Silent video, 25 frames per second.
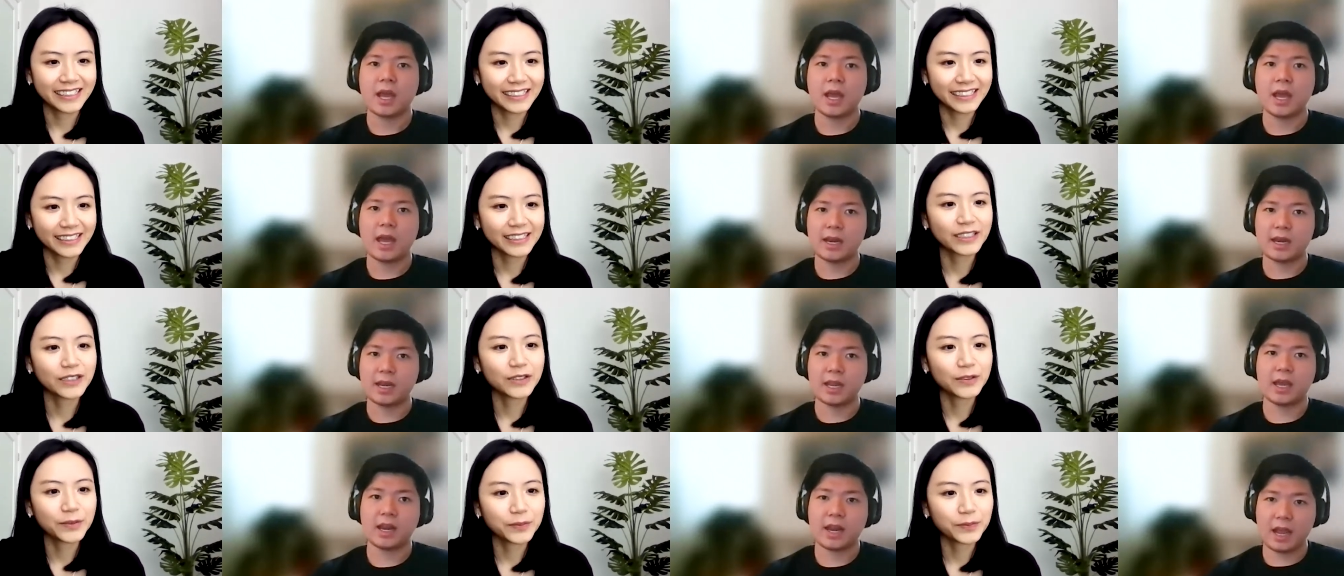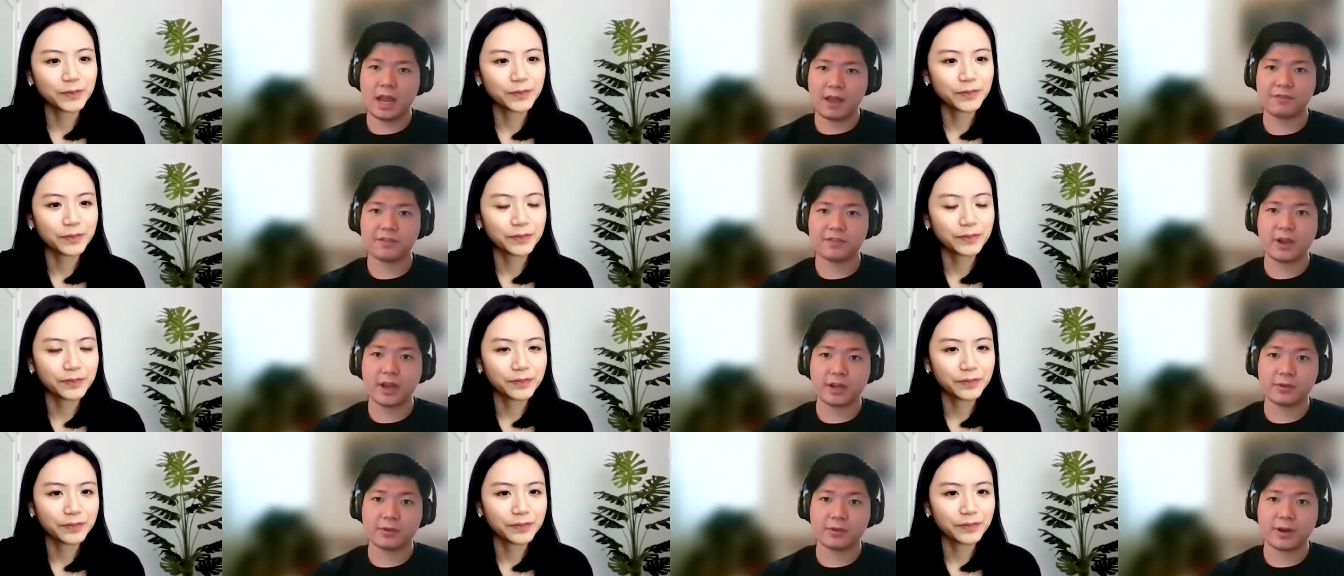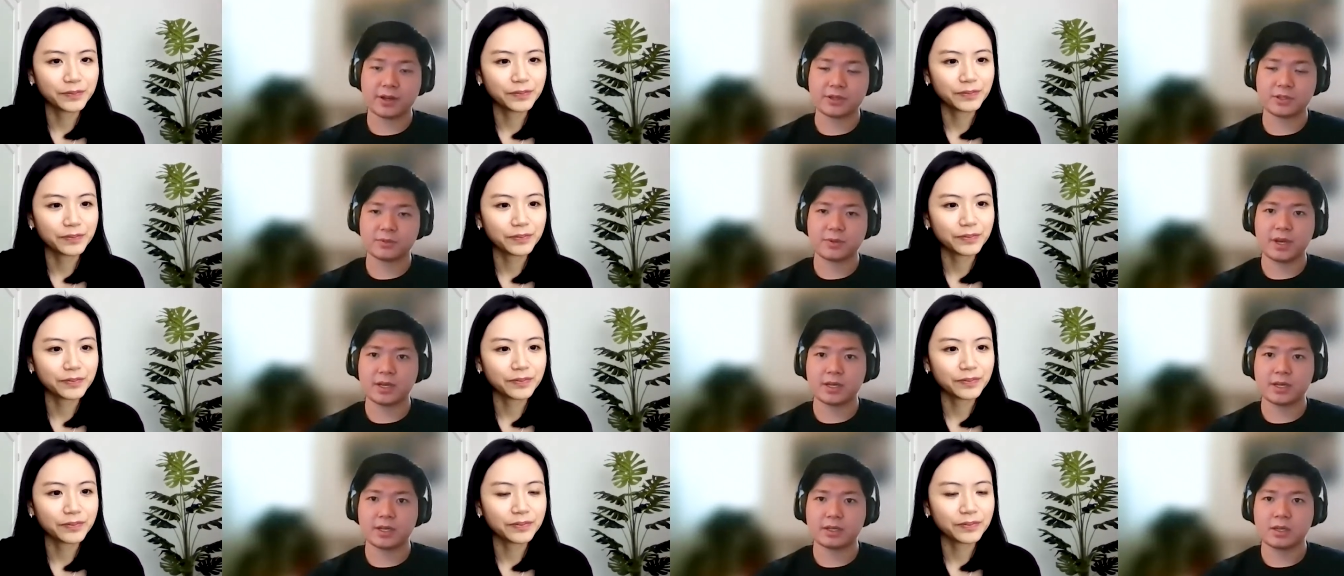Speaker 1: And then after I
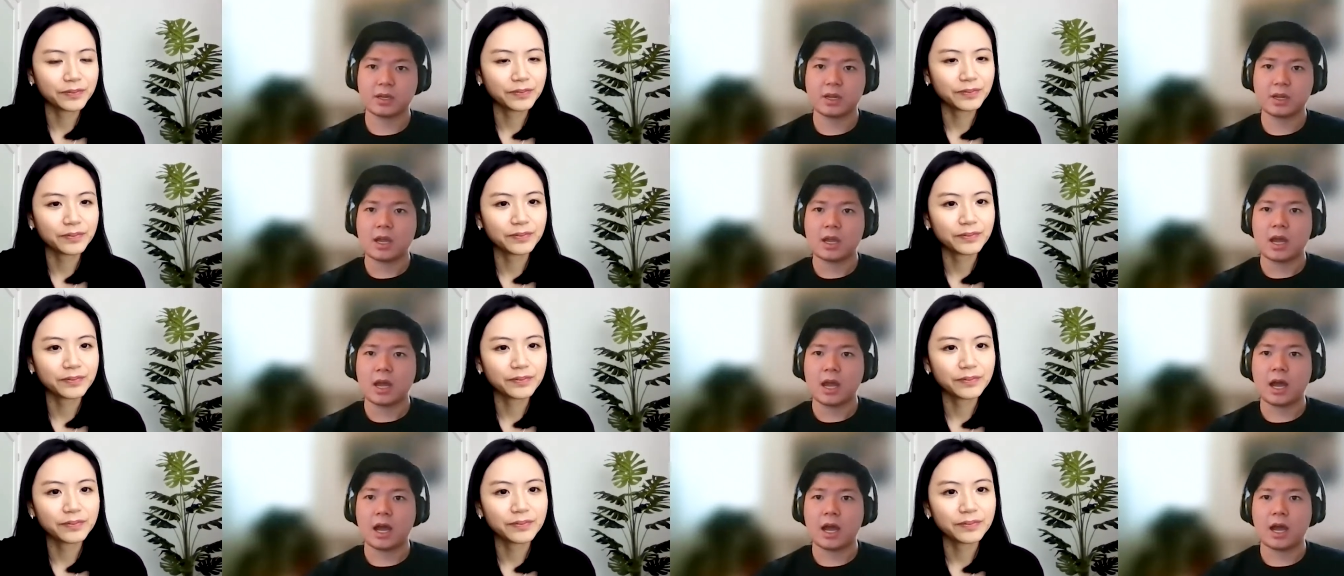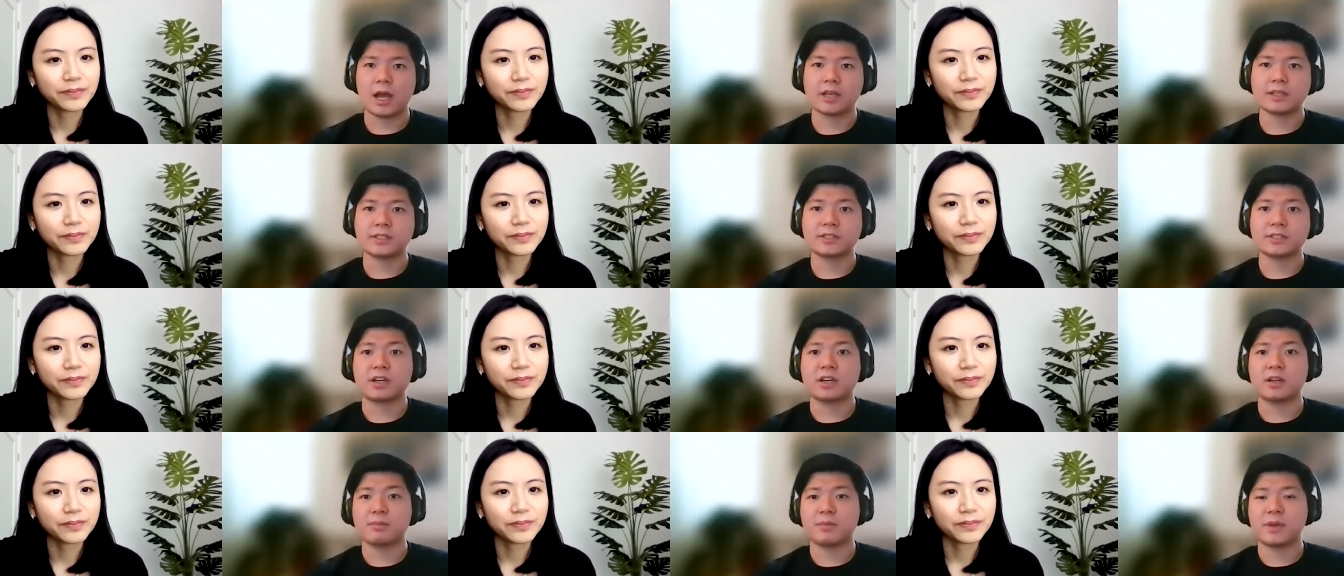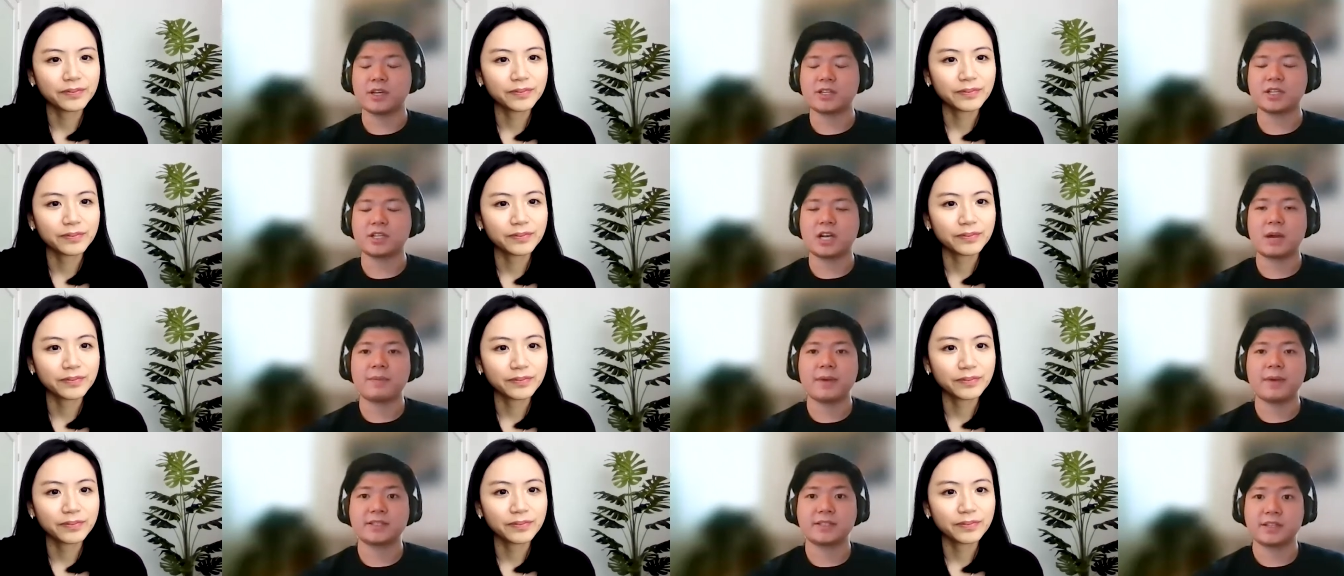graduated, I started my
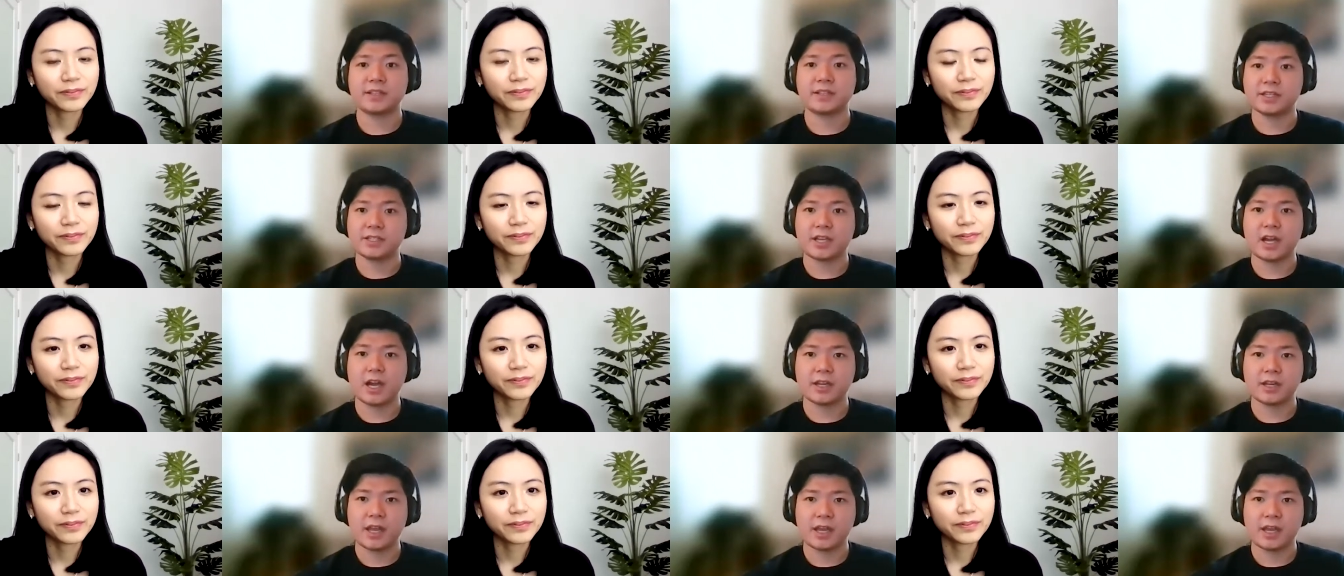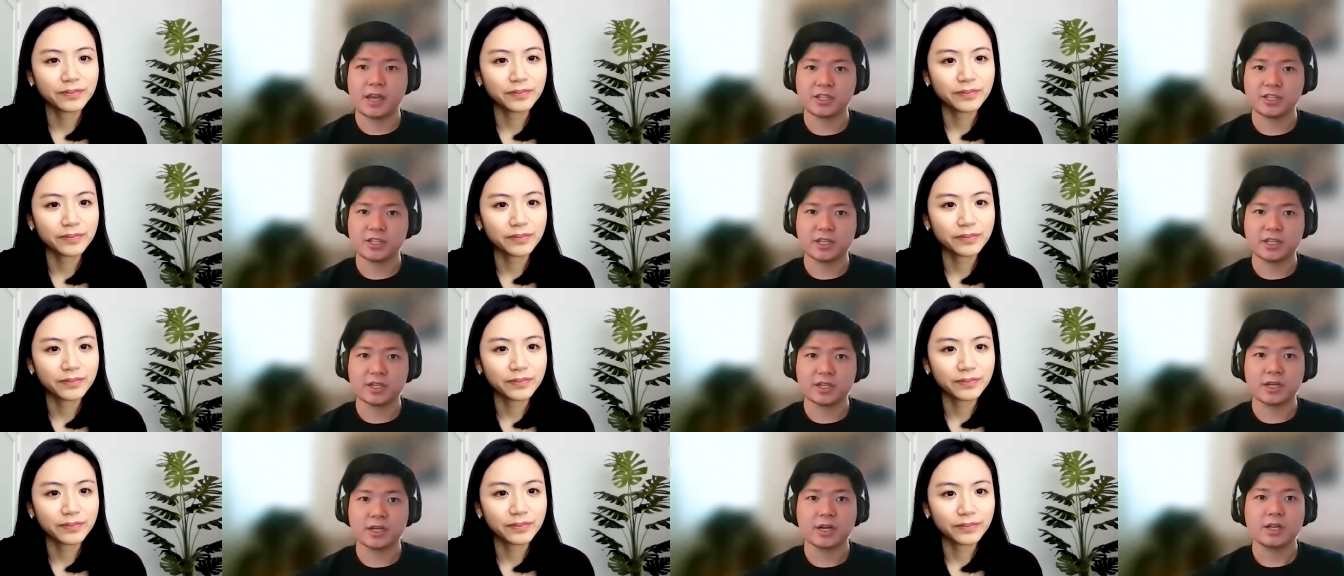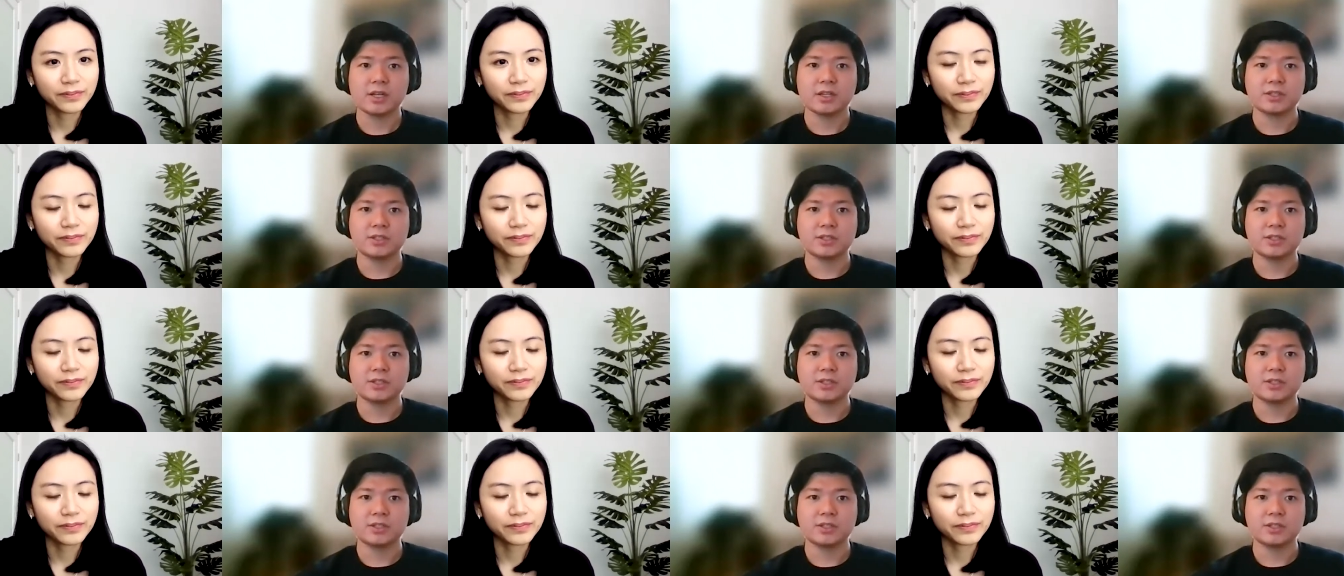job as a design engineer